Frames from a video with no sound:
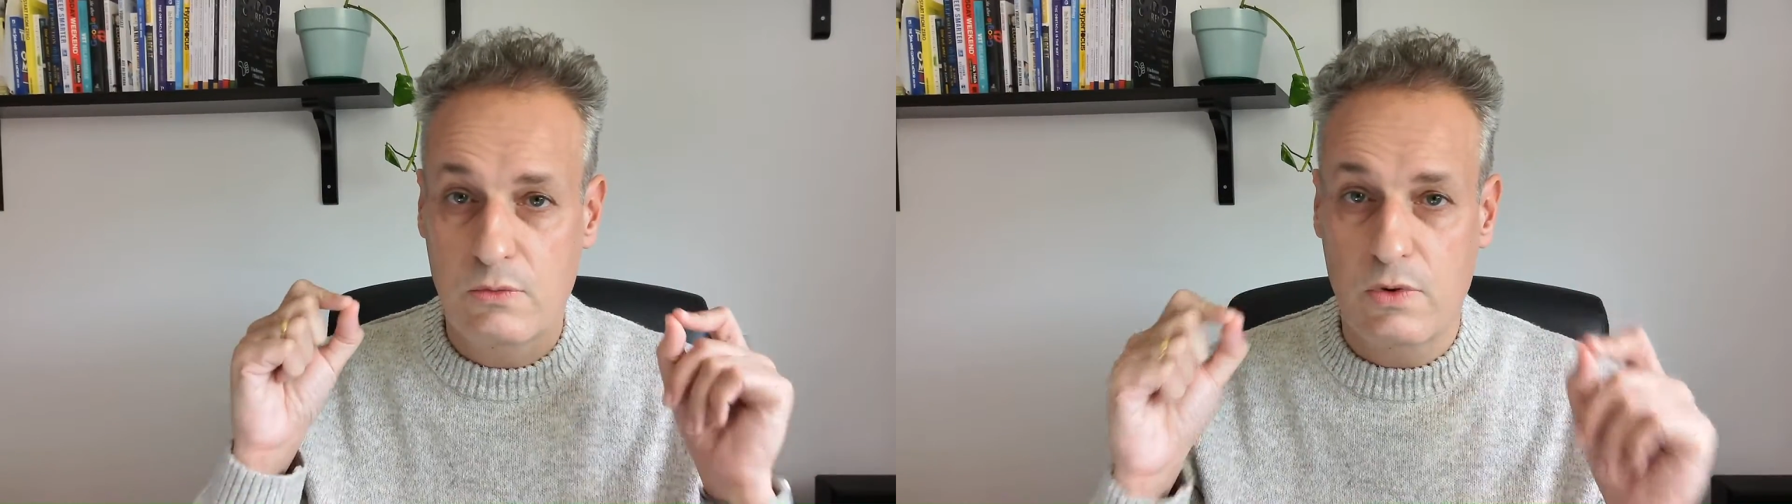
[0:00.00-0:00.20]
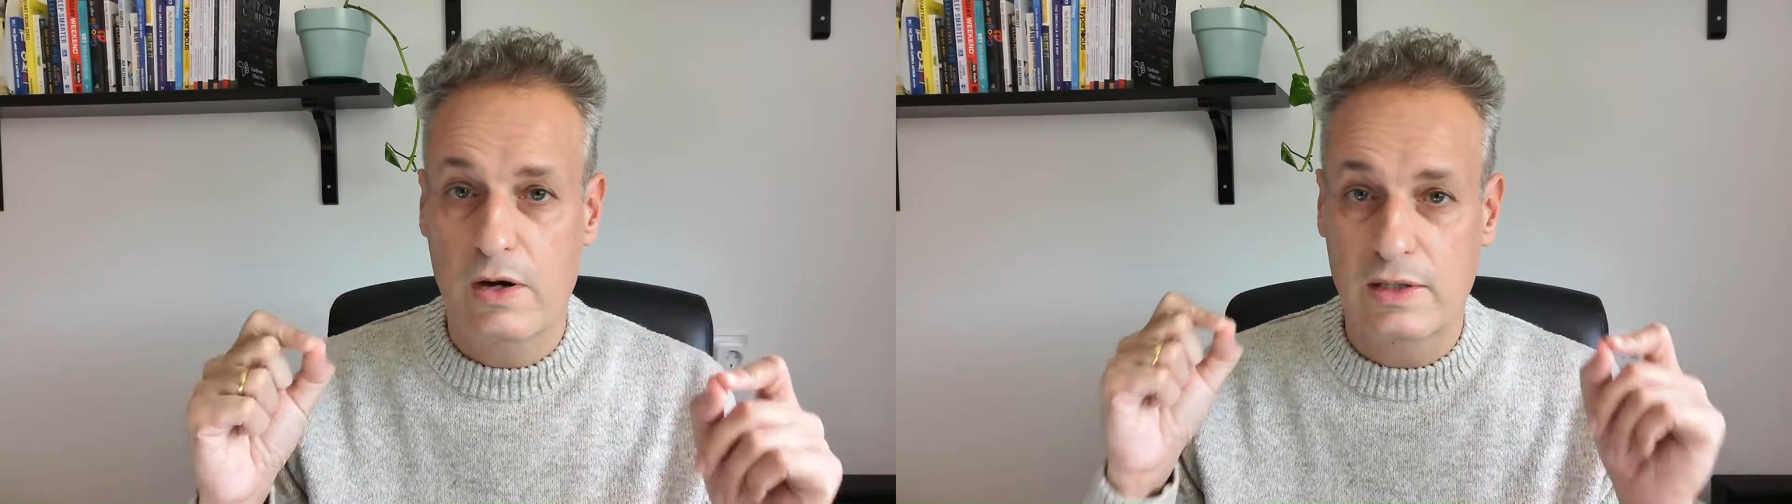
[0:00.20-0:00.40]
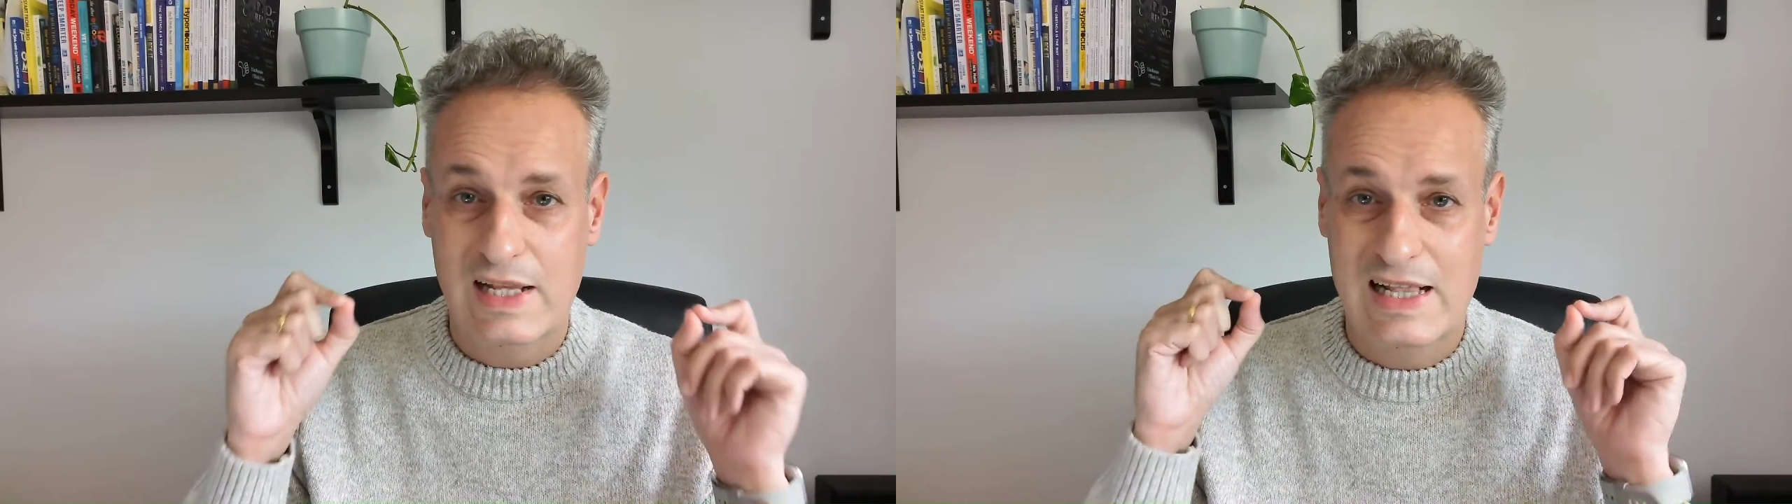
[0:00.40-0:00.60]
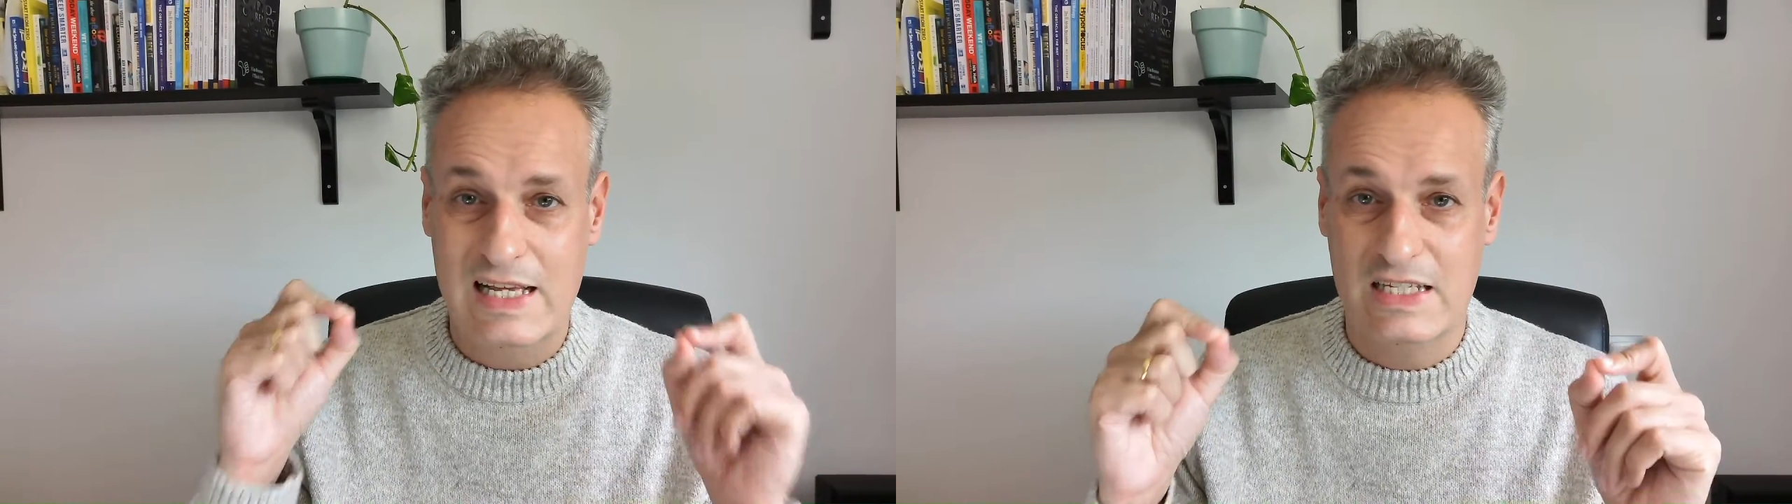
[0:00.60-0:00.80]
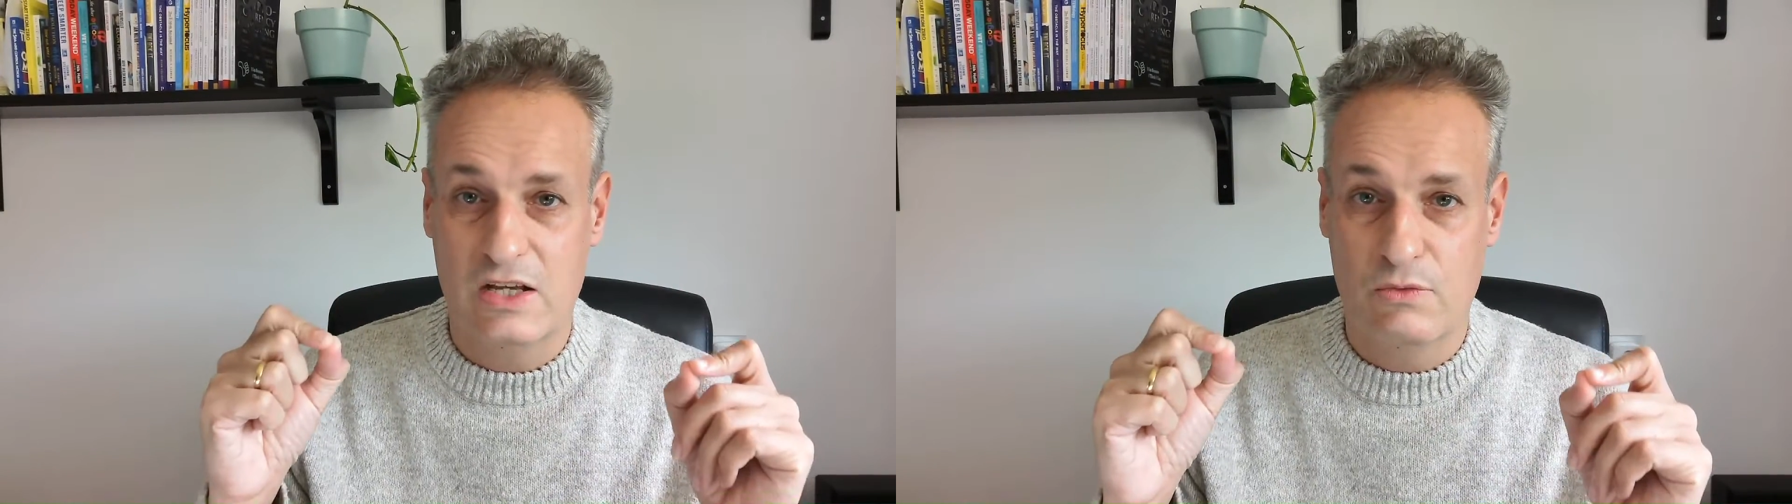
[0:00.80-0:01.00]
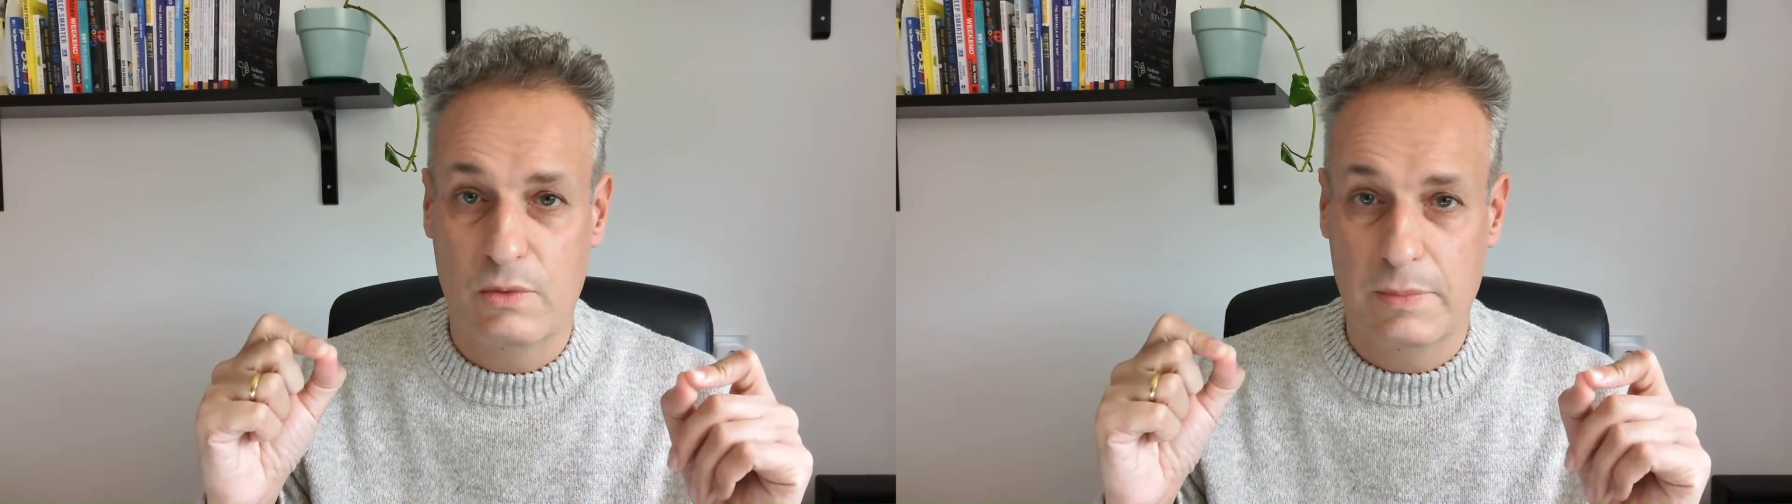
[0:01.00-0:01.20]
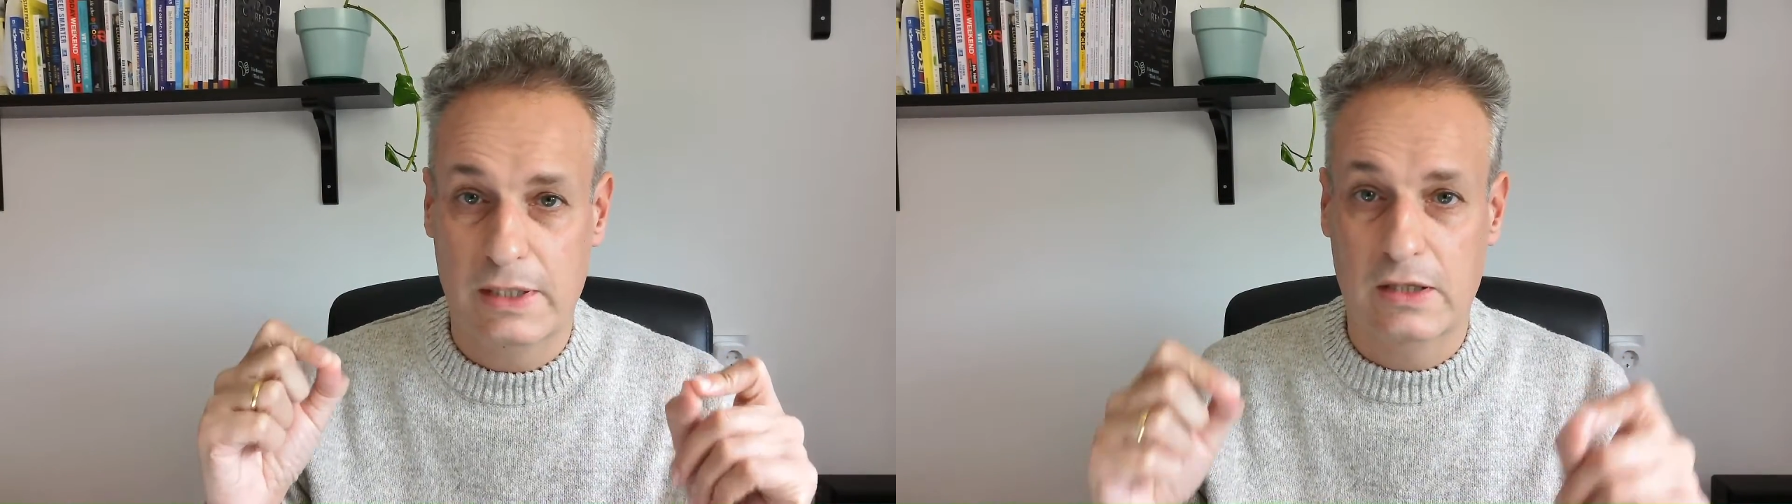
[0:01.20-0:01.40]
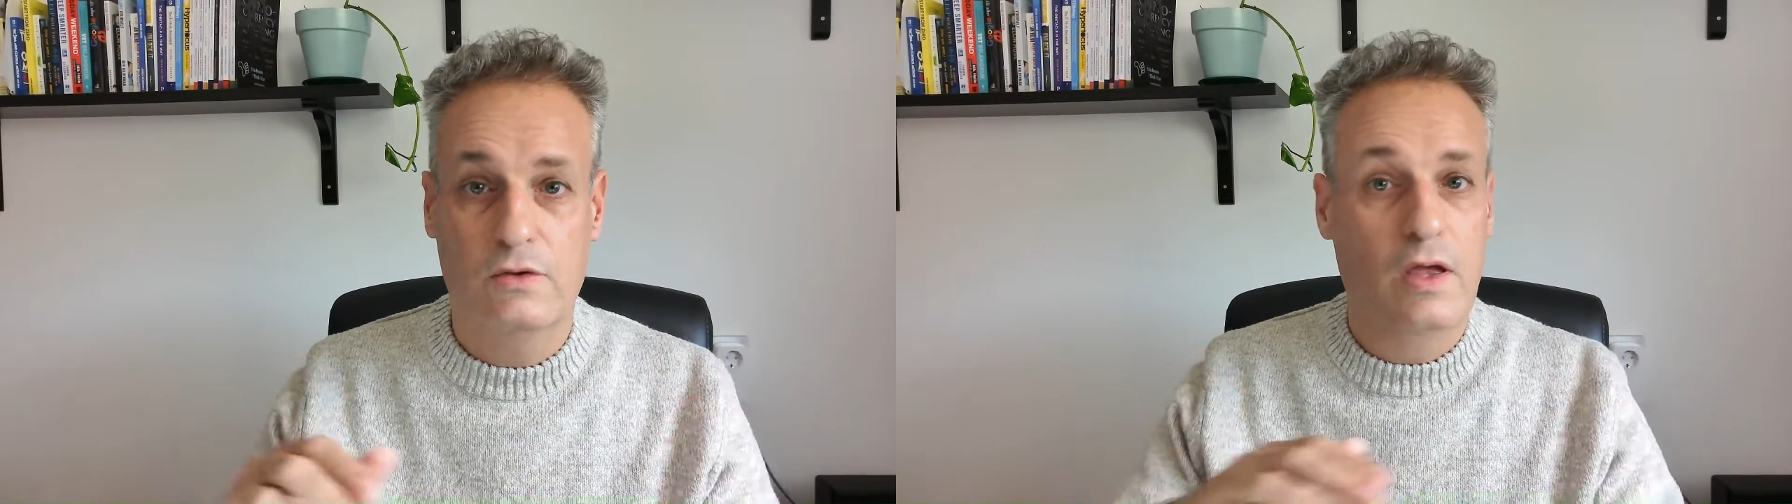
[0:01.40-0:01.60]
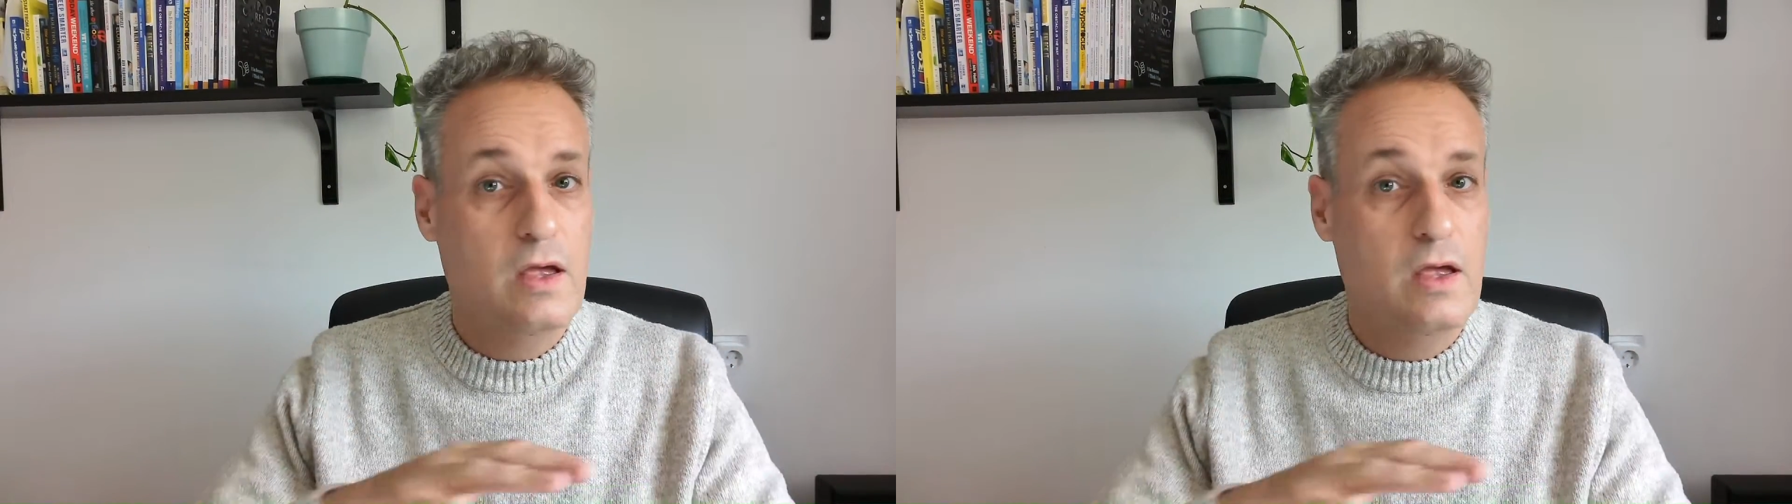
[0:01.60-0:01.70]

right in less than 1 minute.